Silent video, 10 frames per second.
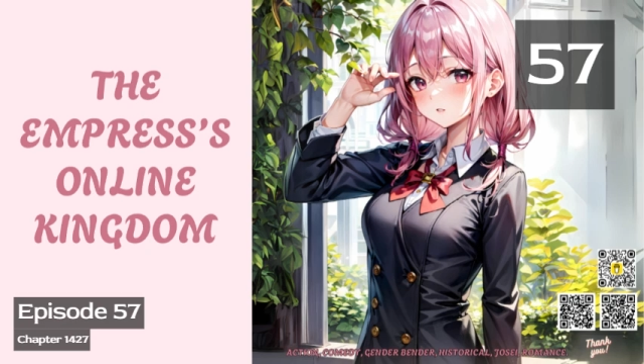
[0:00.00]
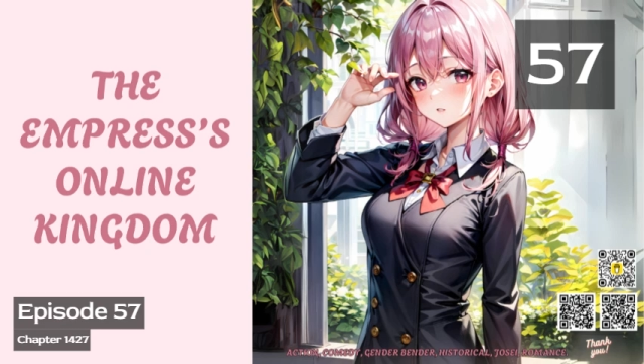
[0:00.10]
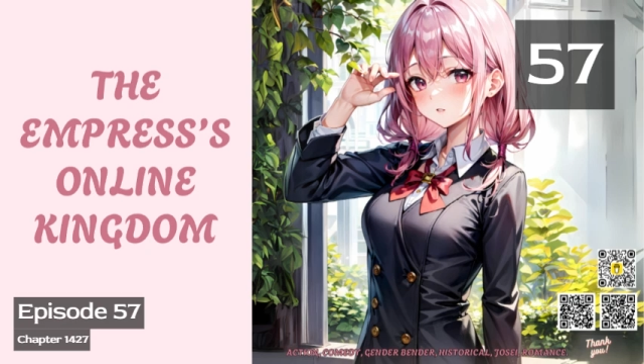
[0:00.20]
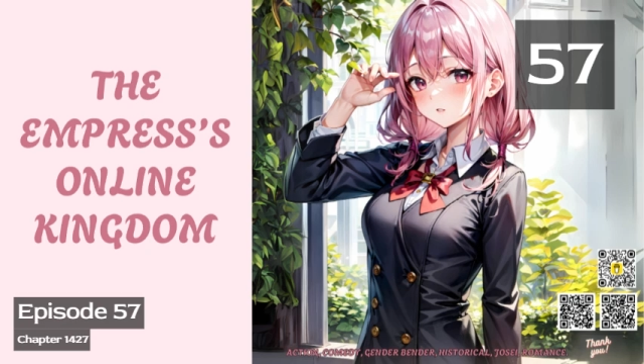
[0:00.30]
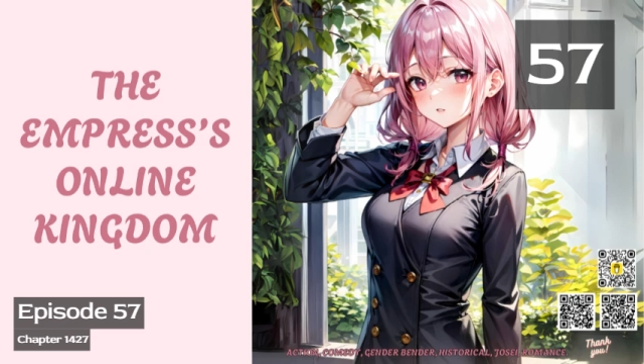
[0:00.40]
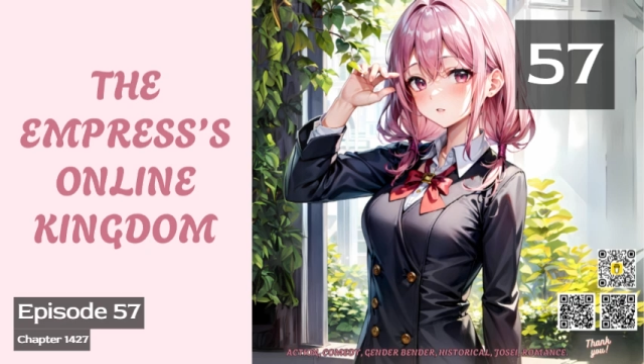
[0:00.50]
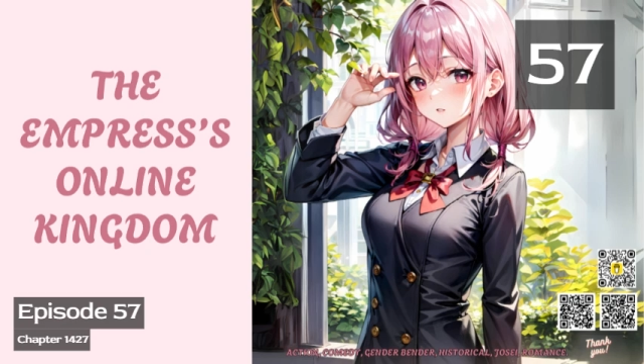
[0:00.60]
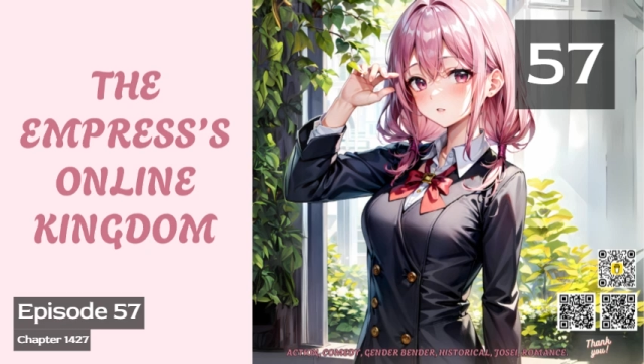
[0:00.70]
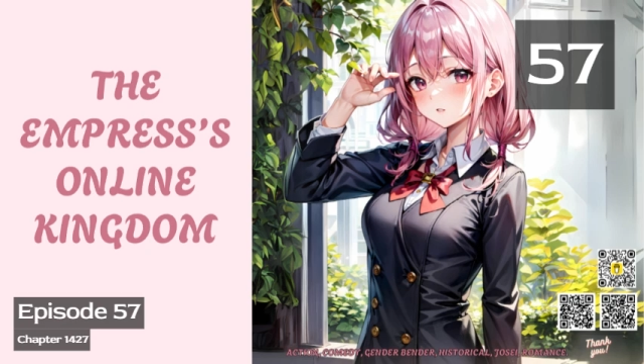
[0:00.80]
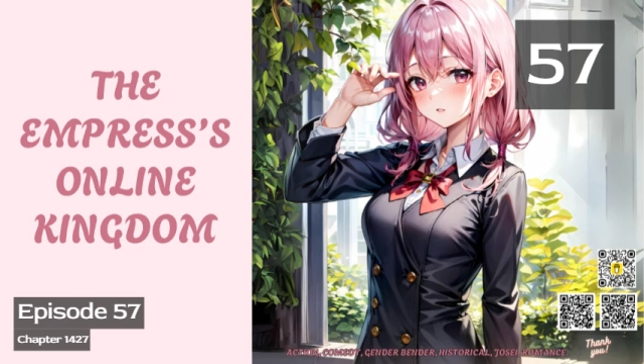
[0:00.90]
Doshi
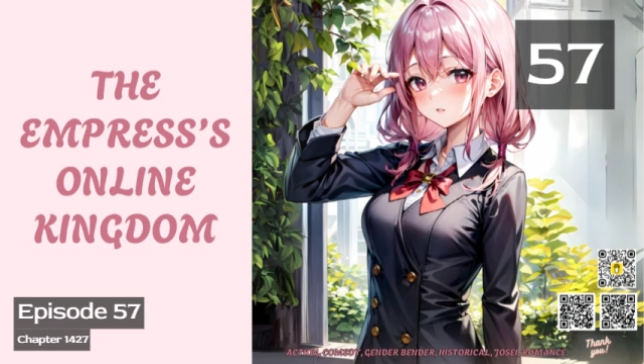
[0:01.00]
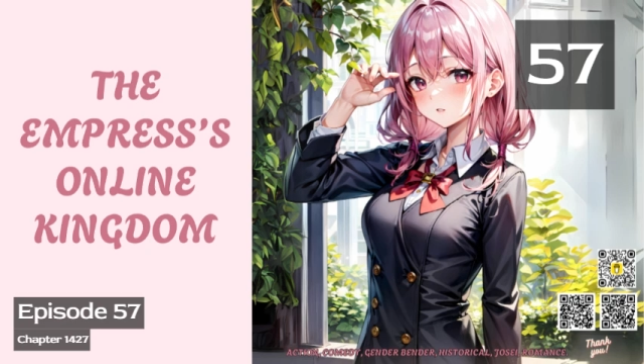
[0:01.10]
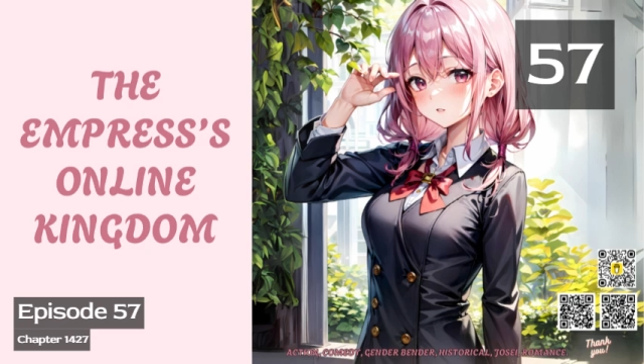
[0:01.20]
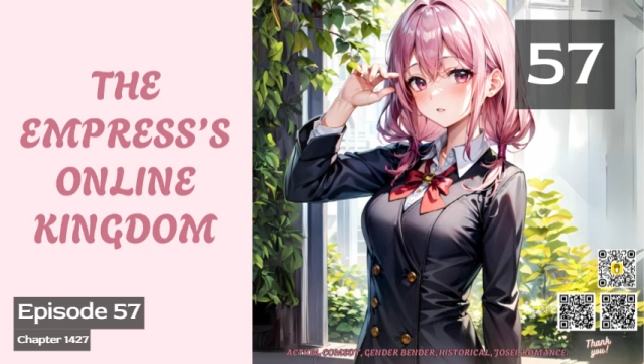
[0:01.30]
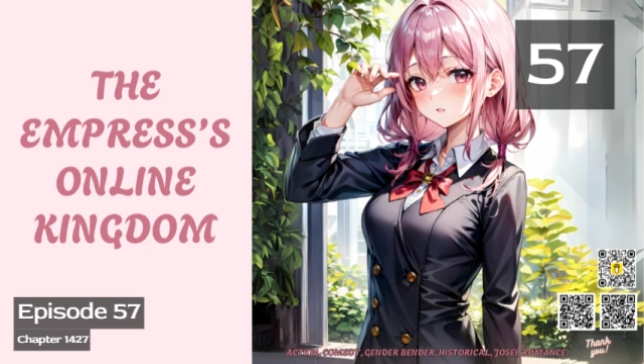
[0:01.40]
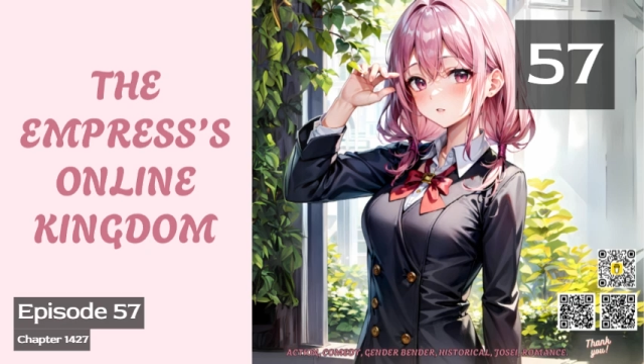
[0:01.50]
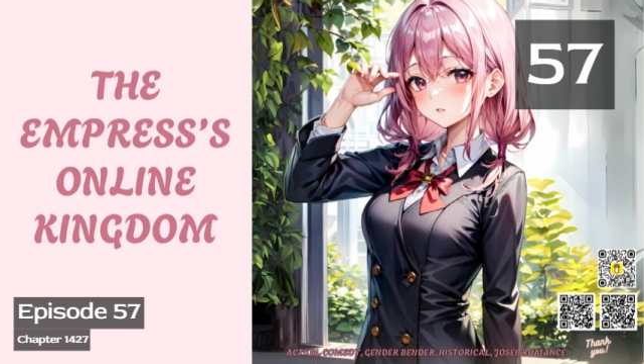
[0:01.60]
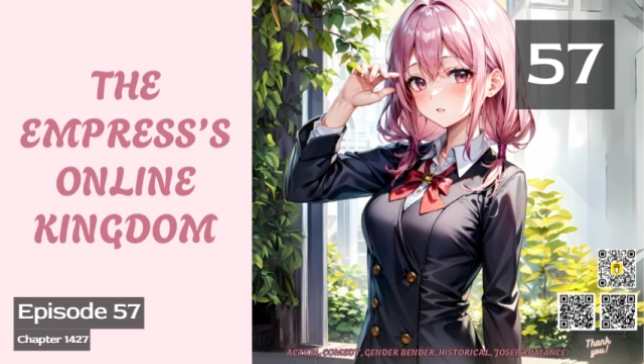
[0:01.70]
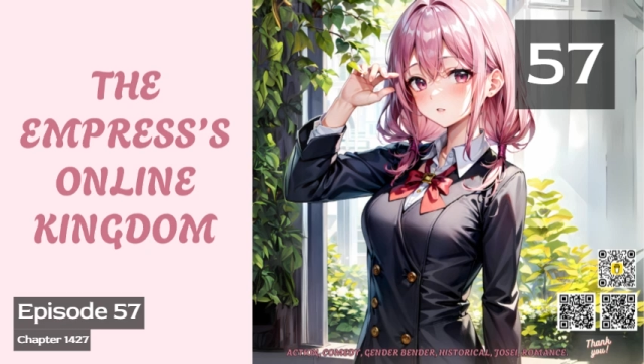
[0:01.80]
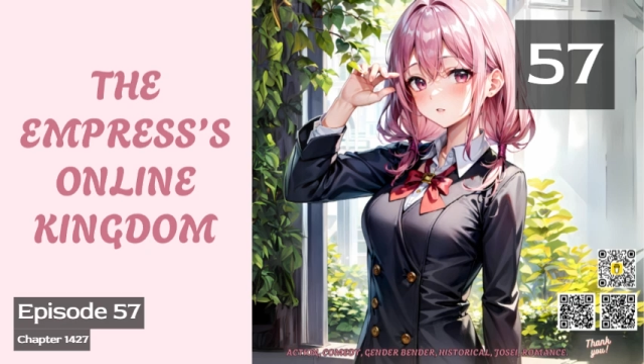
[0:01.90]
panicked even more,
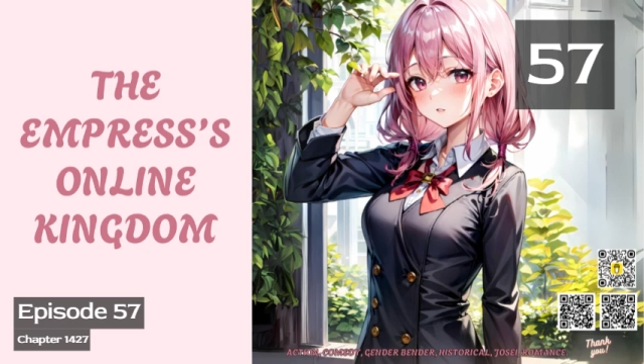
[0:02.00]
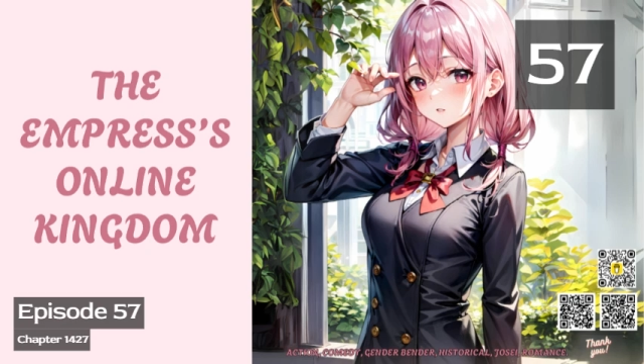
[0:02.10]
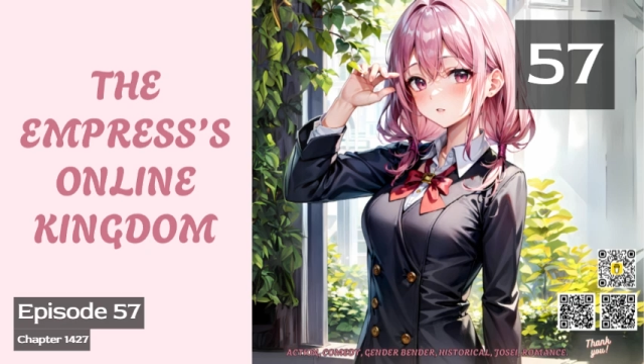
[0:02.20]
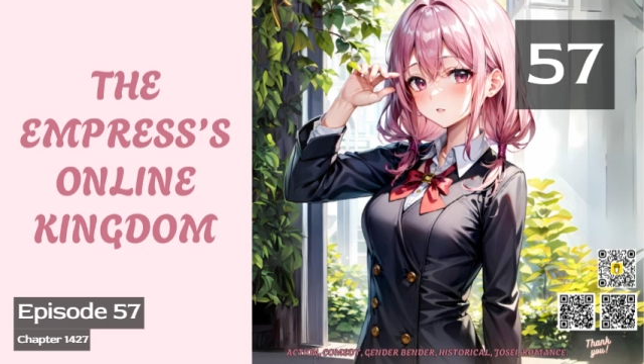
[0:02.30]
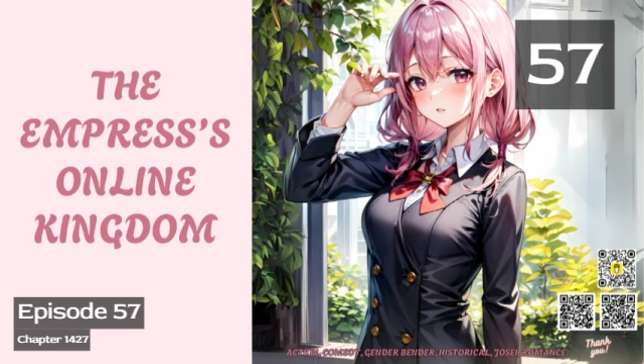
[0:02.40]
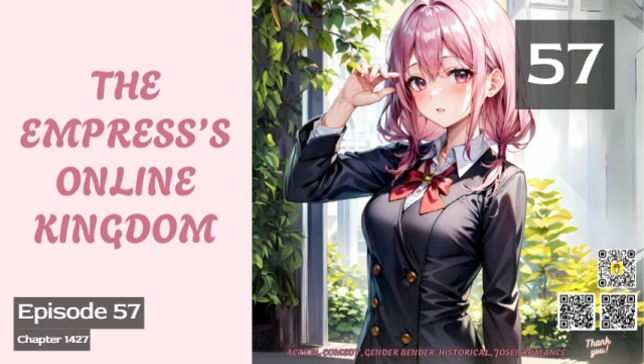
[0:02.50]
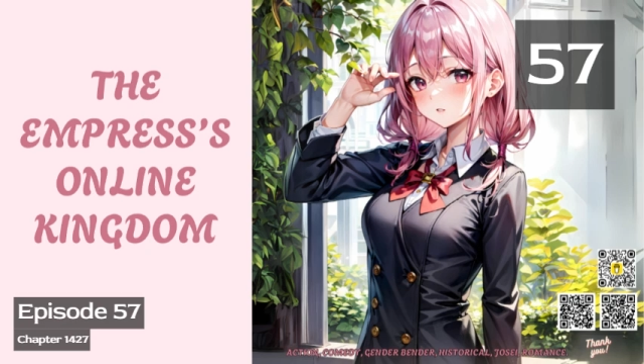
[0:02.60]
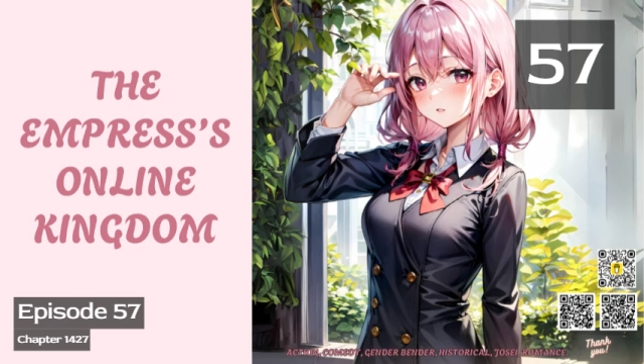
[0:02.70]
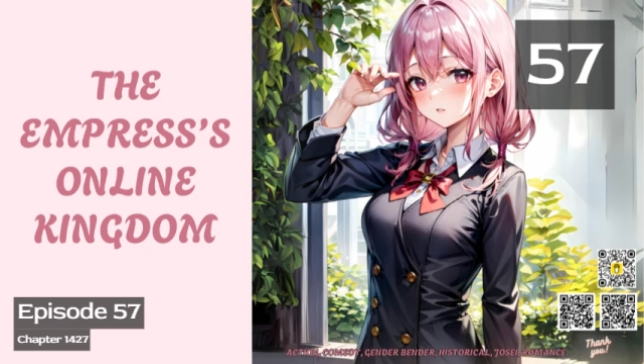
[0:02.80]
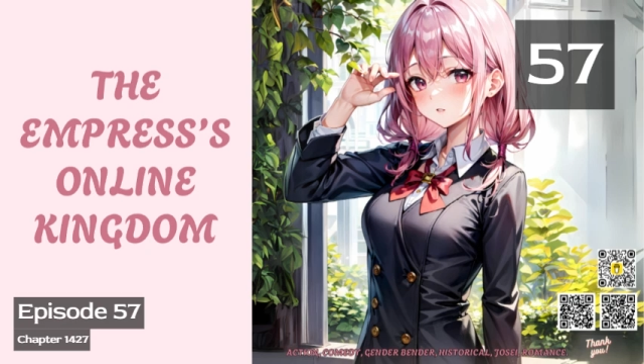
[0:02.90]
and his heart was
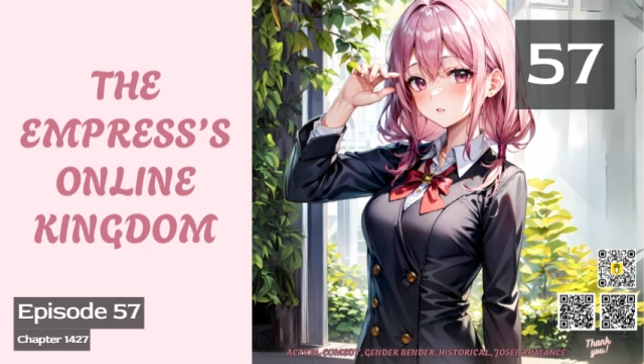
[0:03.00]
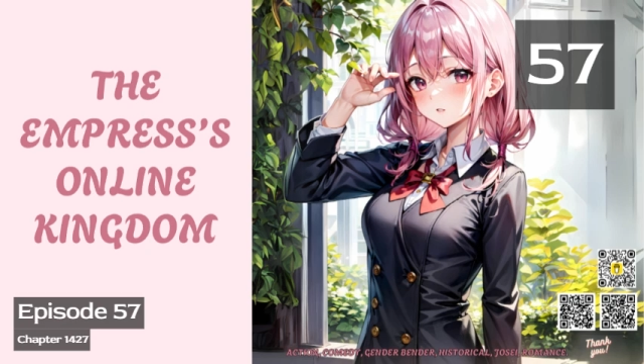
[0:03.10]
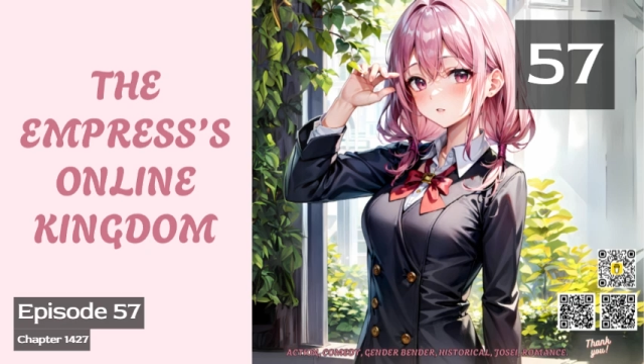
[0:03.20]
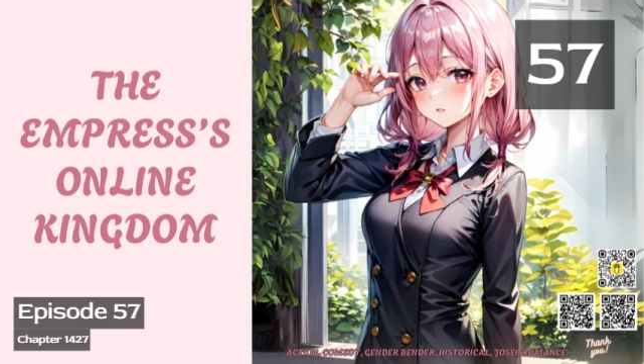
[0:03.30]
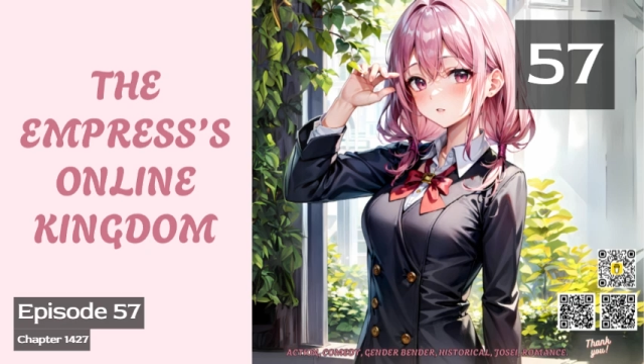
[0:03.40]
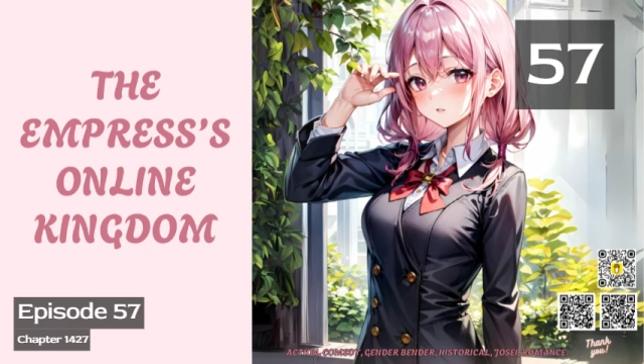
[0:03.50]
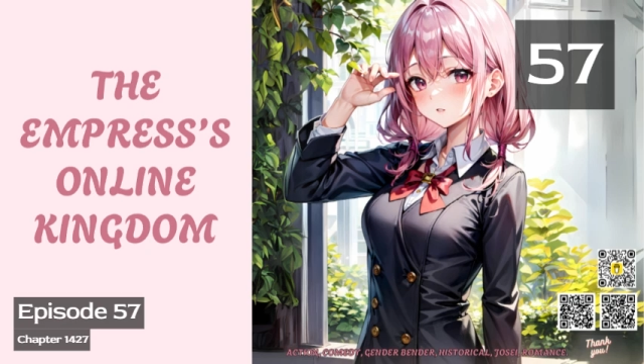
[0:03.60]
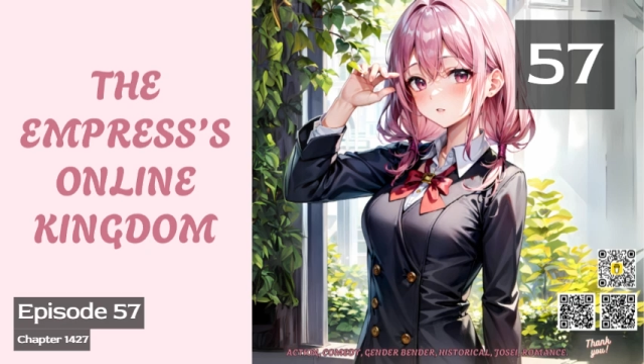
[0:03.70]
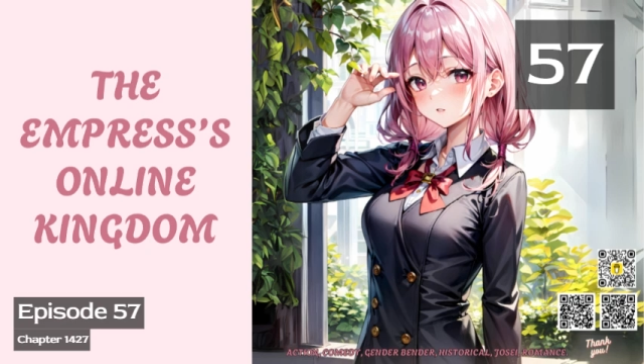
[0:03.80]
filled with apprehension.